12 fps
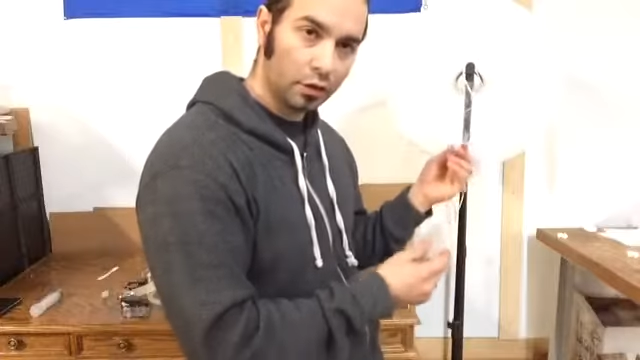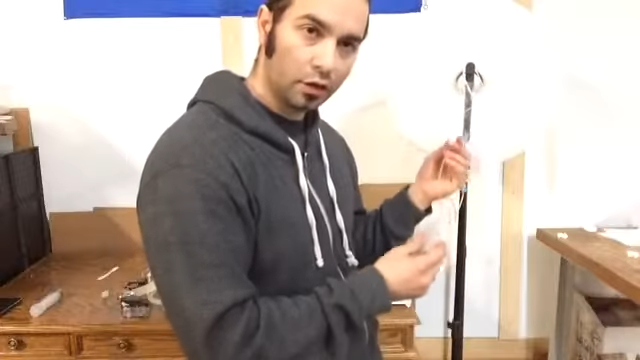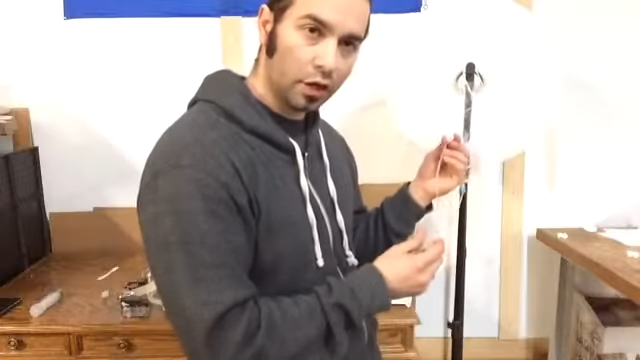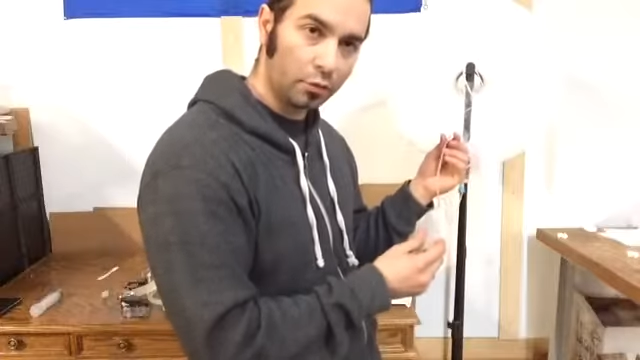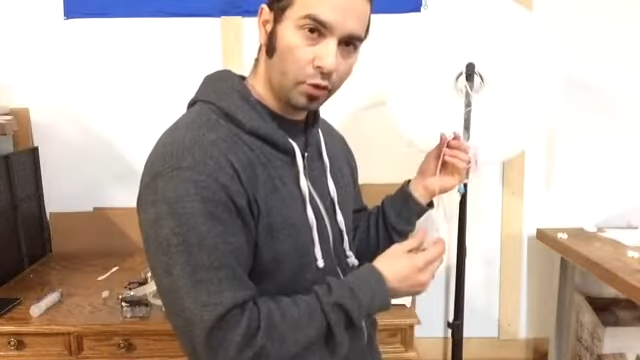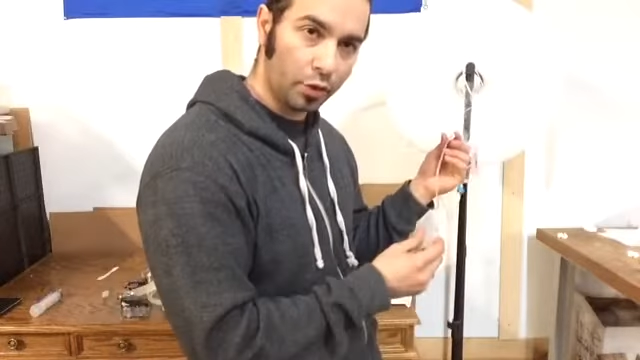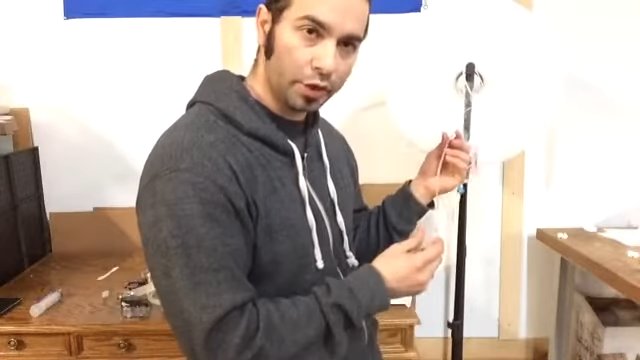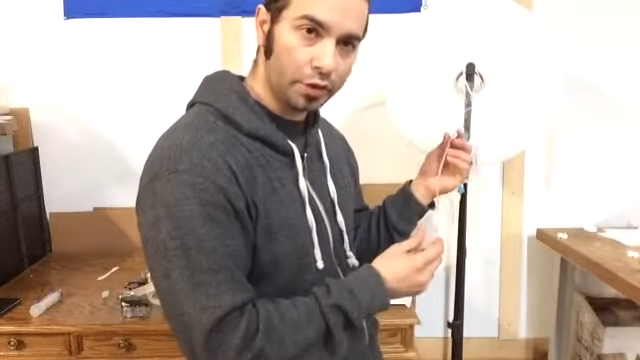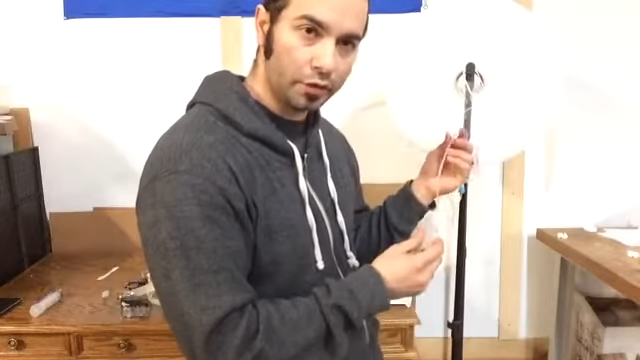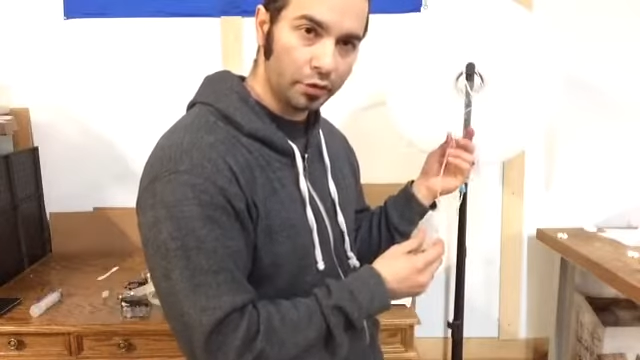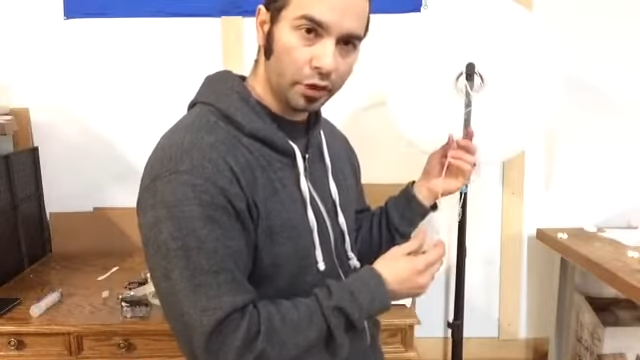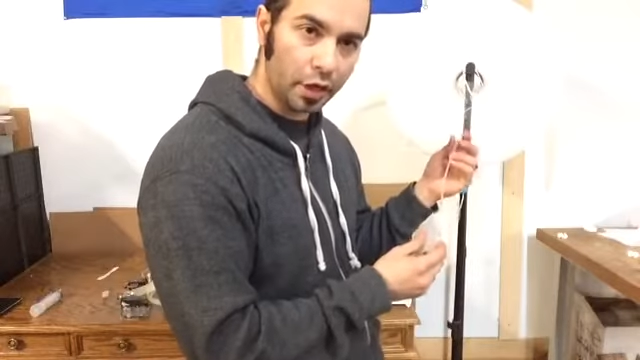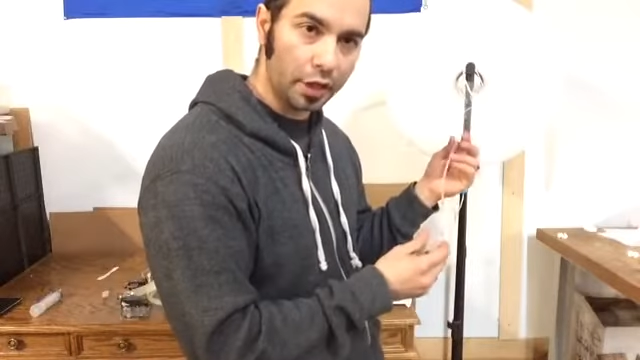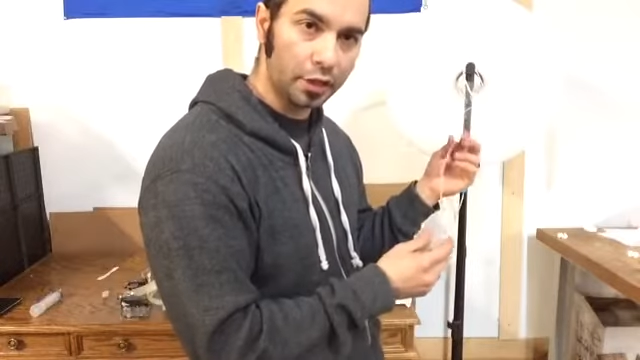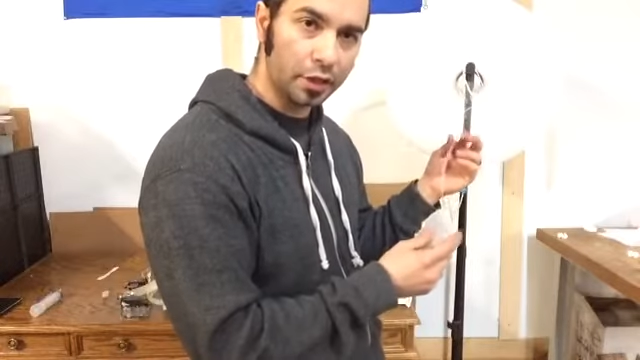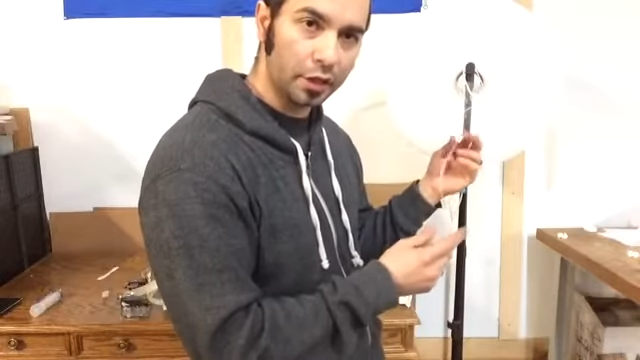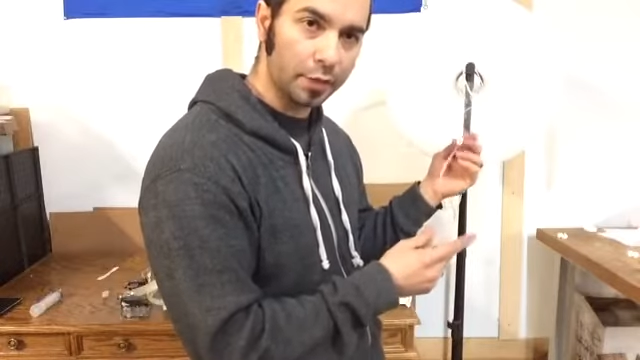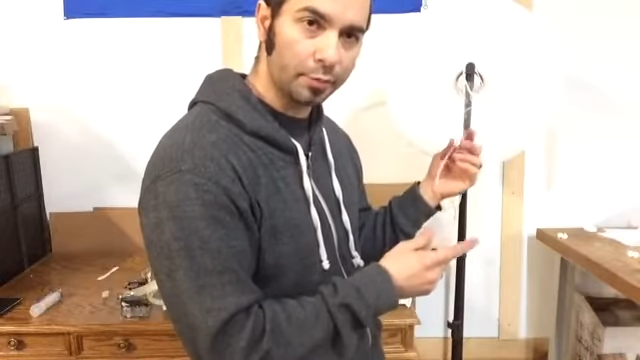I'm going to
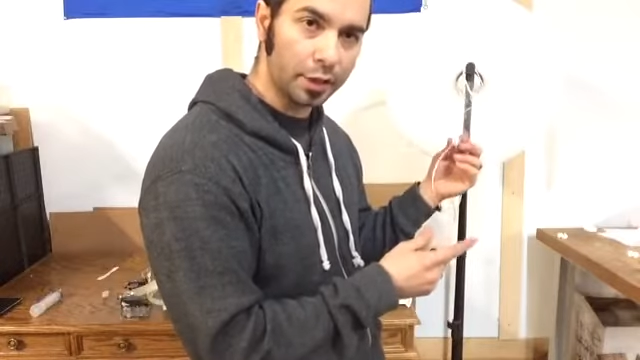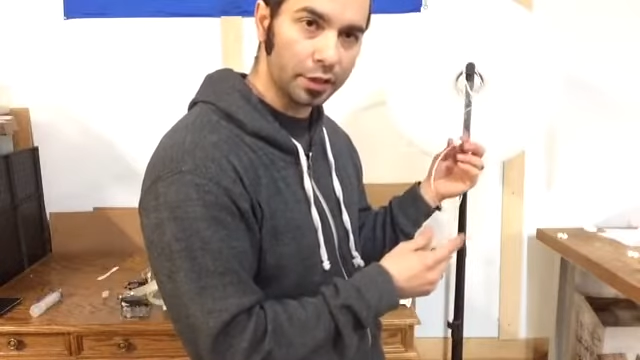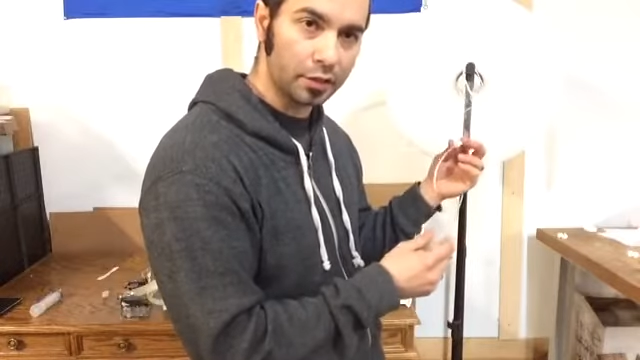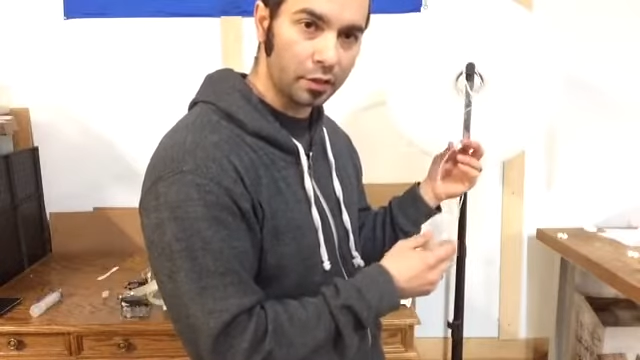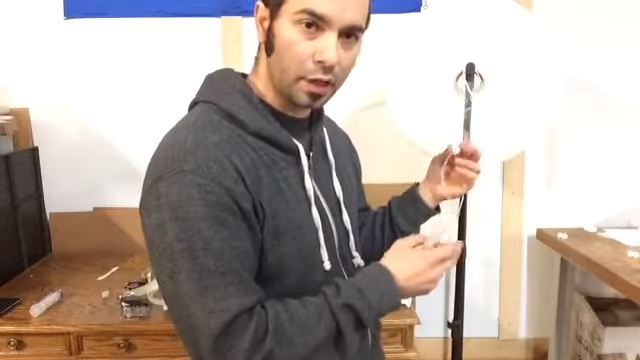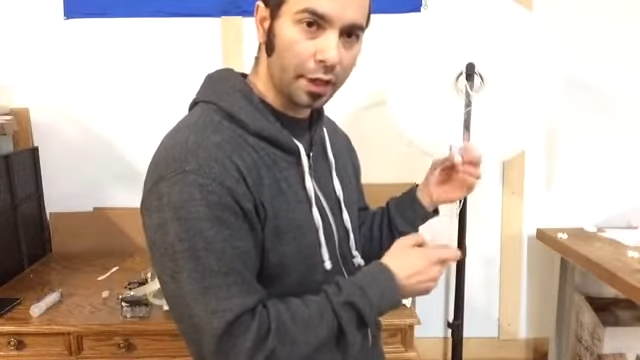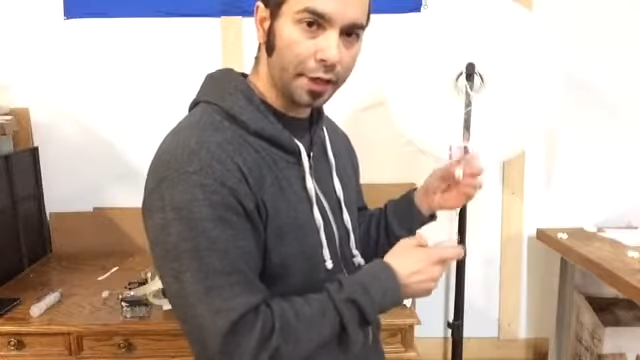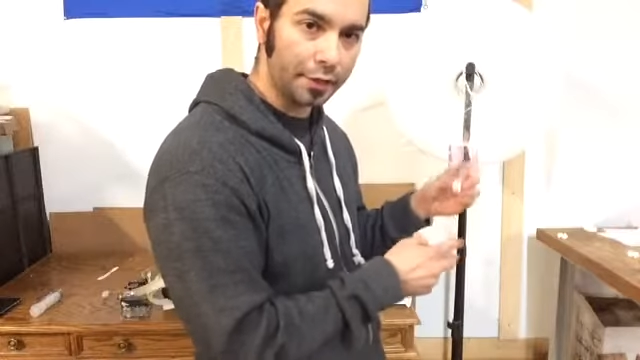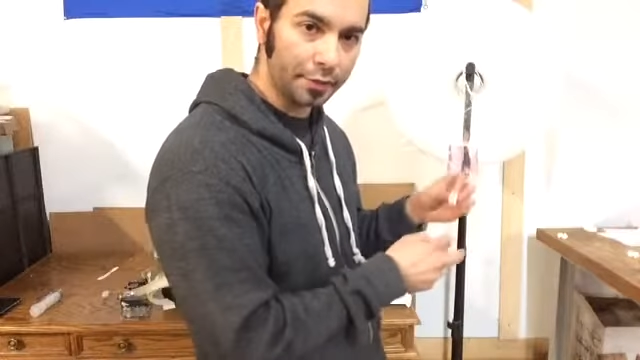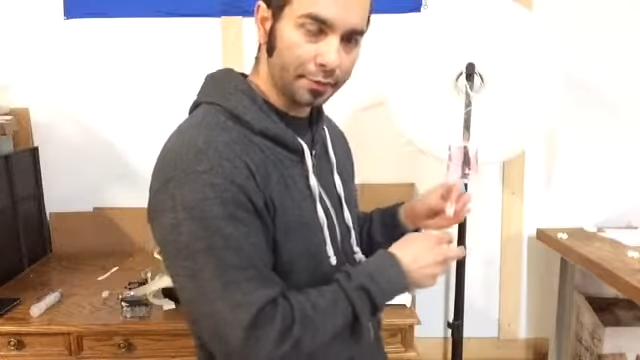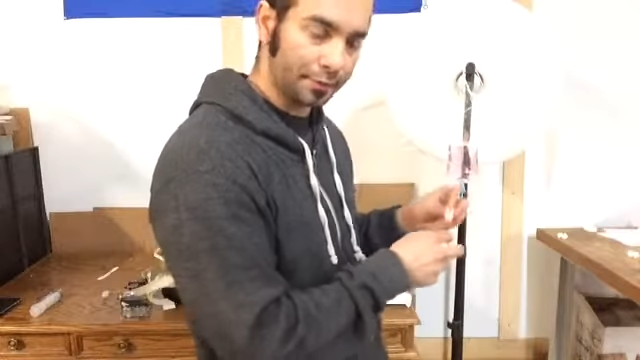unclip this line.